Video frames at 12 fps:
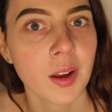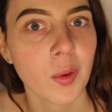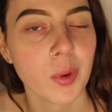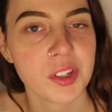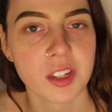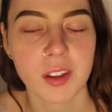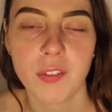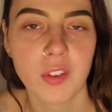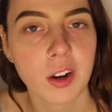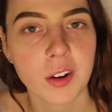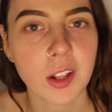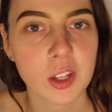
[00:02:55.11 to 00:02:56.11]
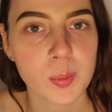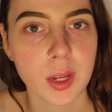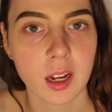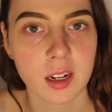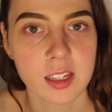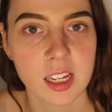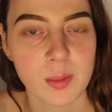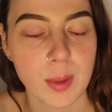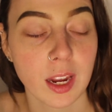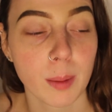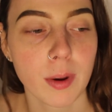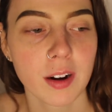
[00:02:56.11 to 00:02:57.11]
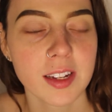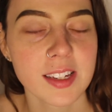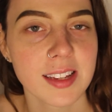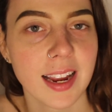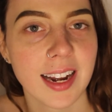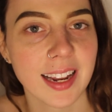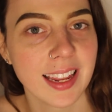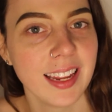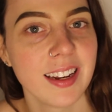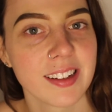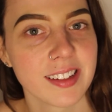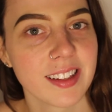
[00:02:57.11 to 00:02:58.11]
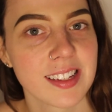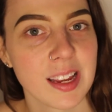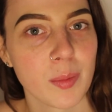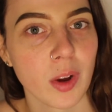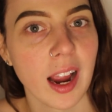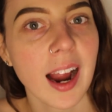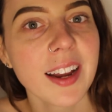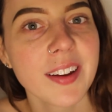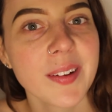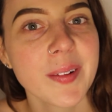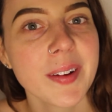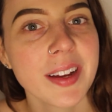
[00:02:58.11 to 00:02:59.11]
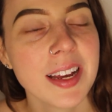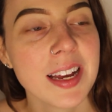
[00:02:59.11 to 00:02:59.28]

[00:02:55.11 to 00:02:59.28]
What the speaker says: which is, if you don't know, is Beyonce's makeup artist, and he does it the same way I do.